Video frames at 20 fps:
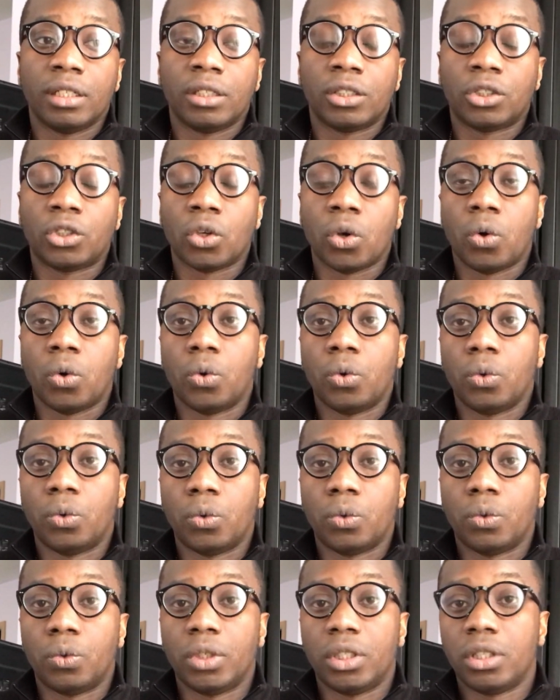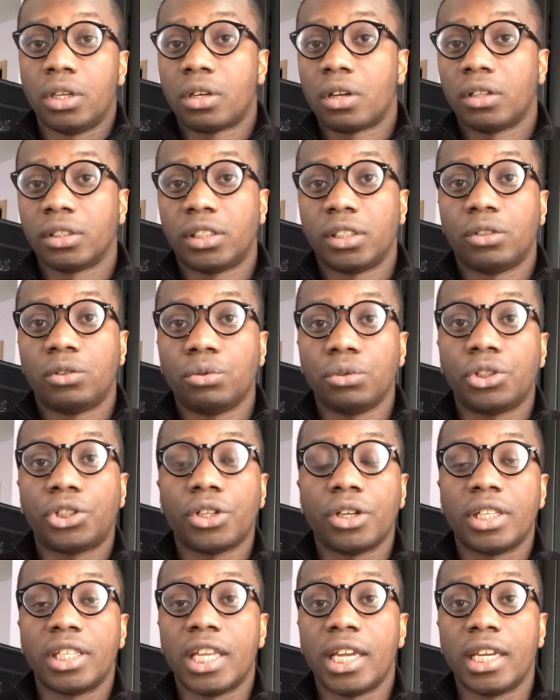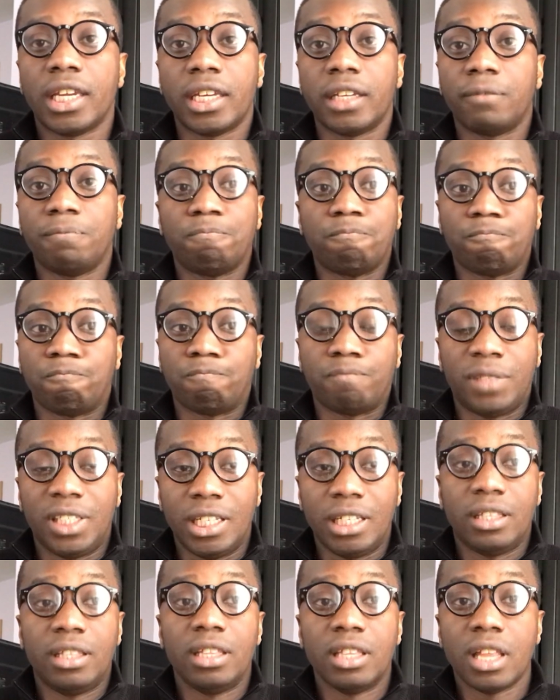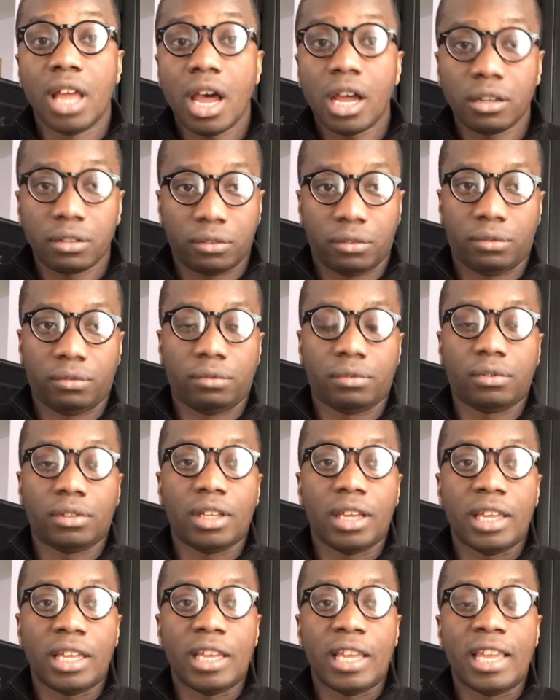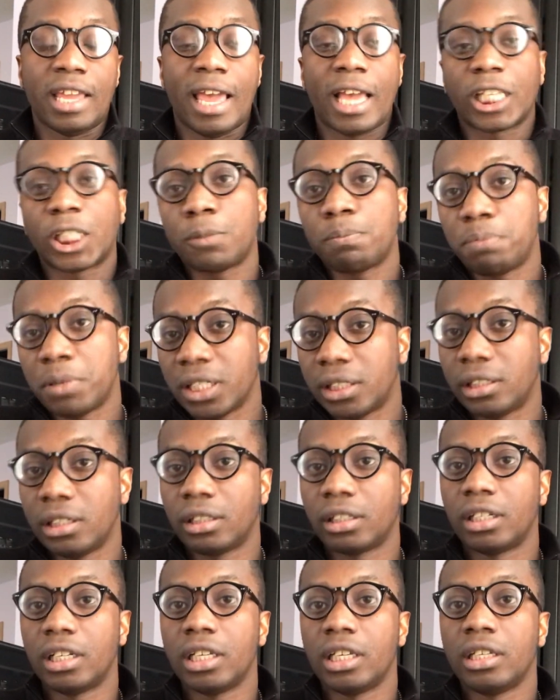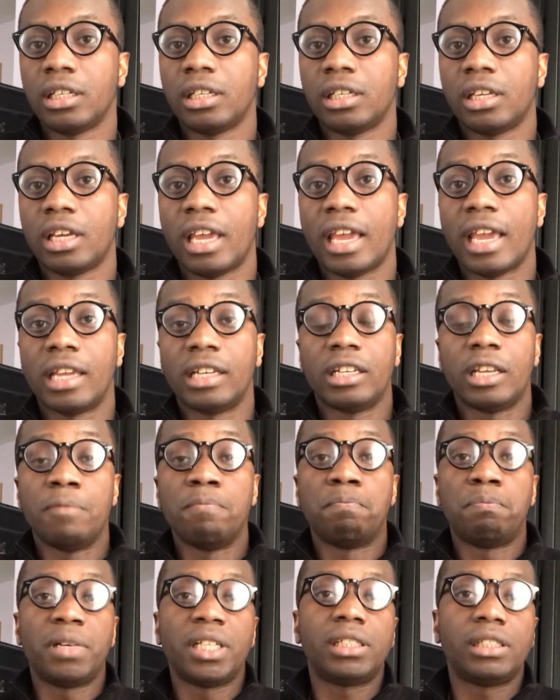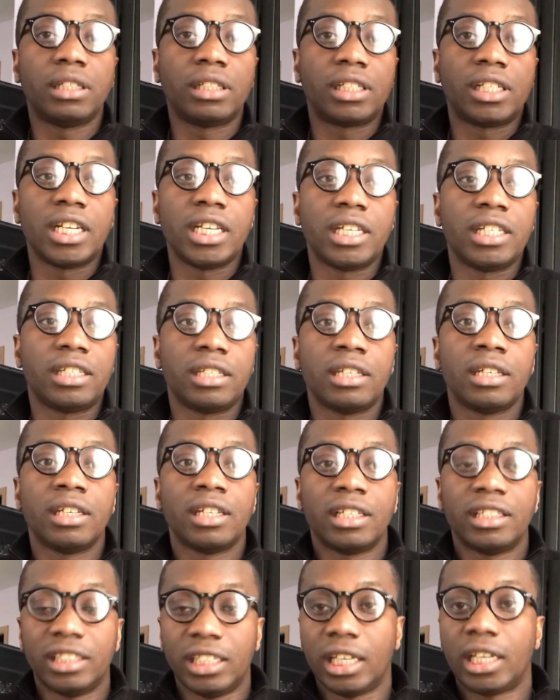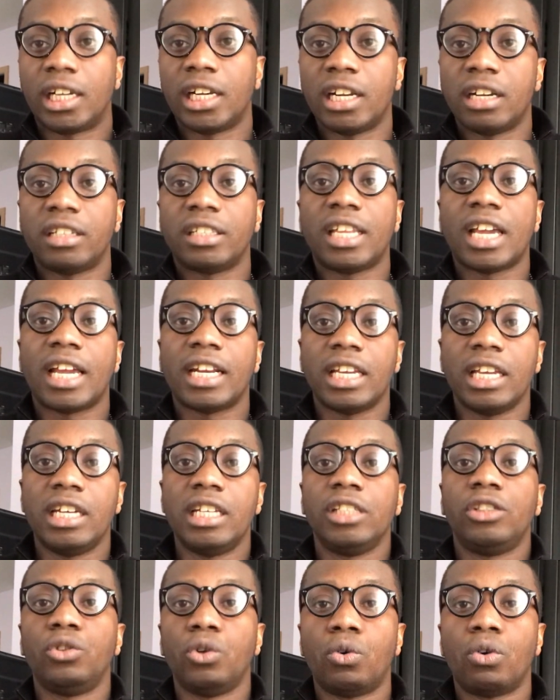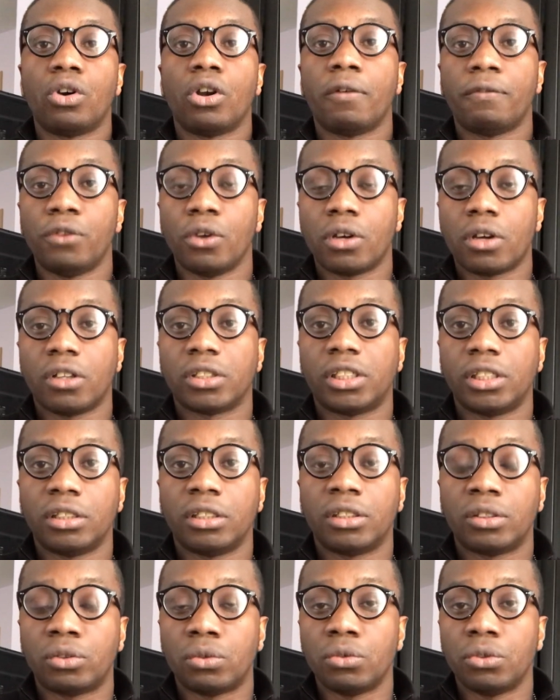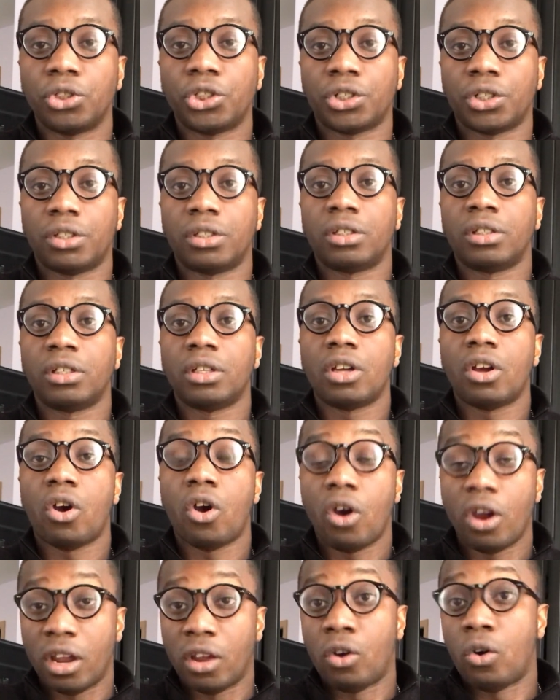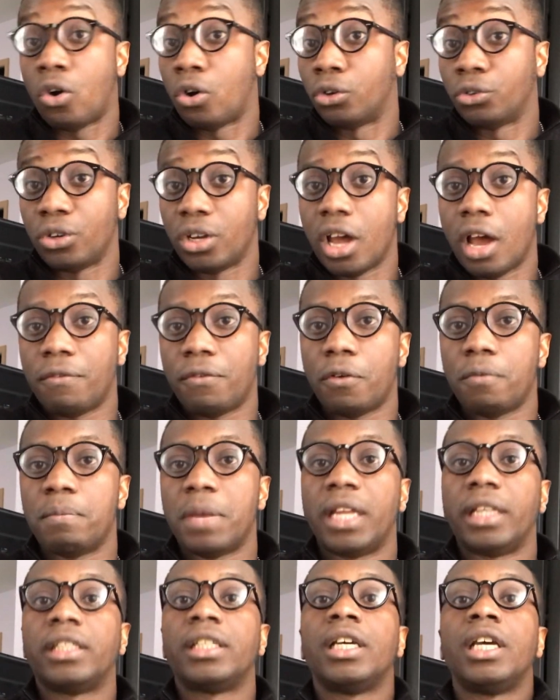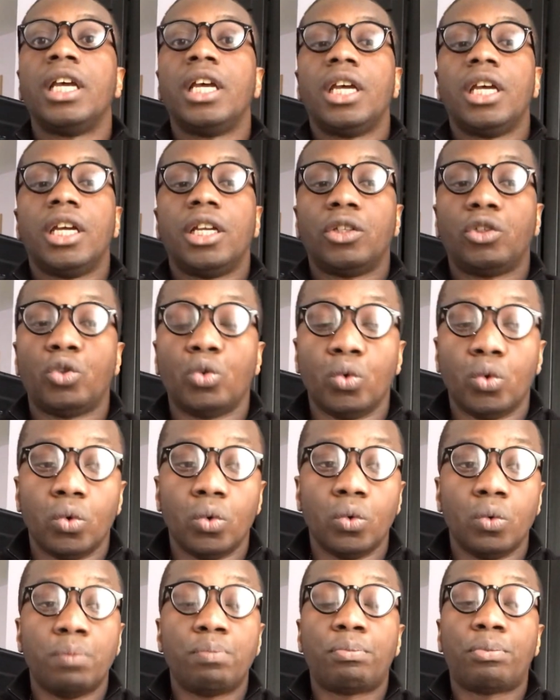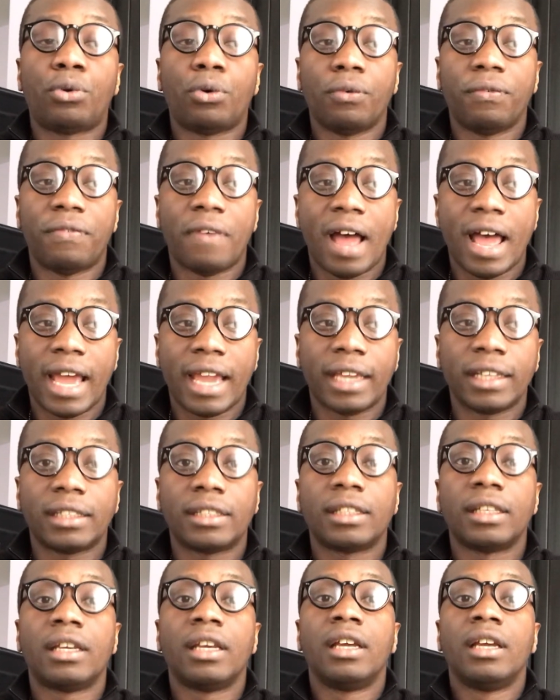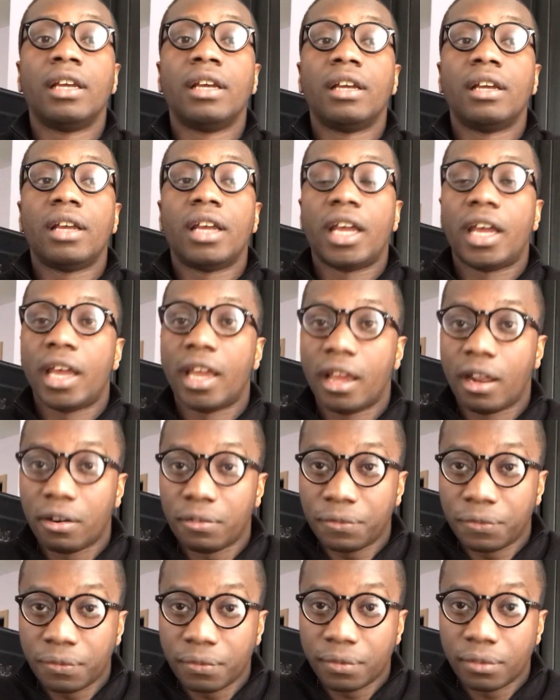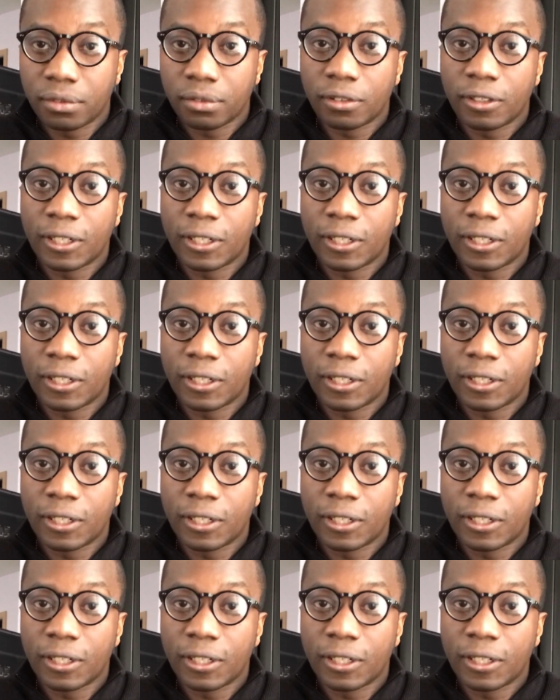so in the Constitution, they did not explicitly and implicitly declare that it is the role of the Constitution or the government to provide health,